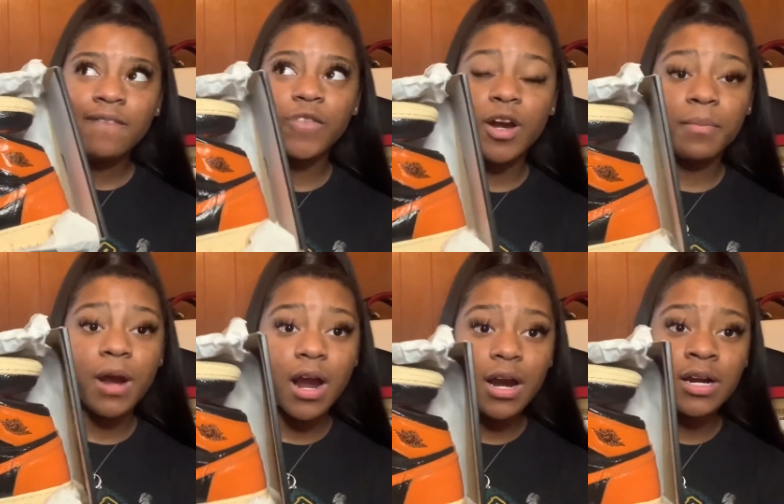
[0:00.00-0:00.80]
from
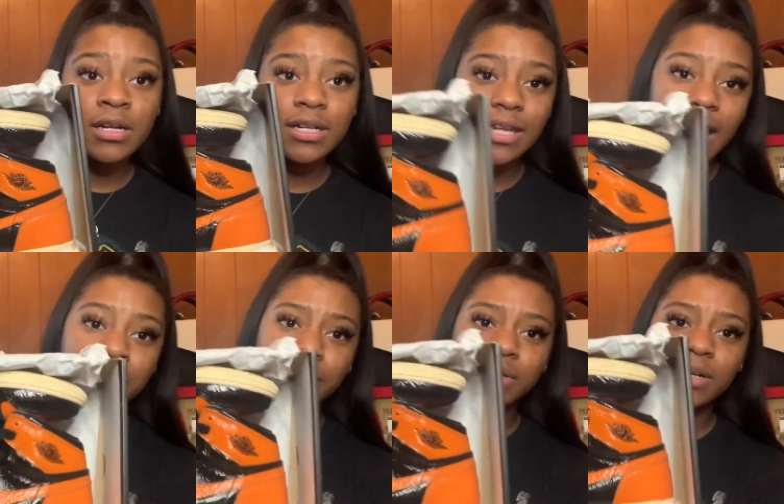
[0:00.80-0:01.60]
her
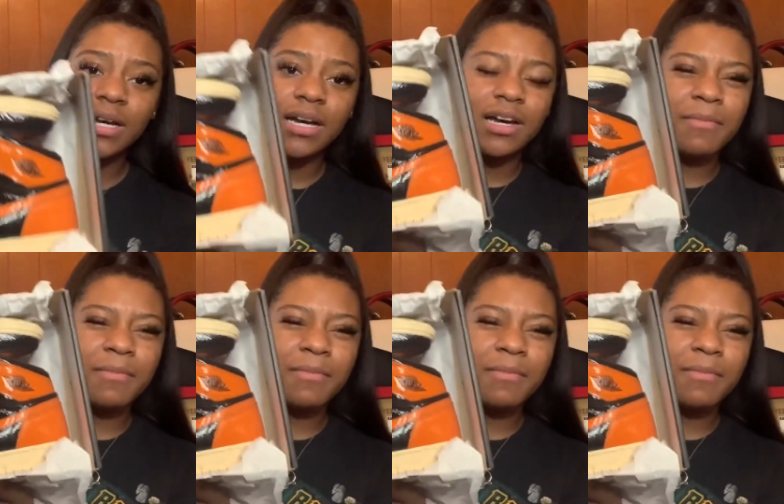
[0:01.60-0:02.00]
label um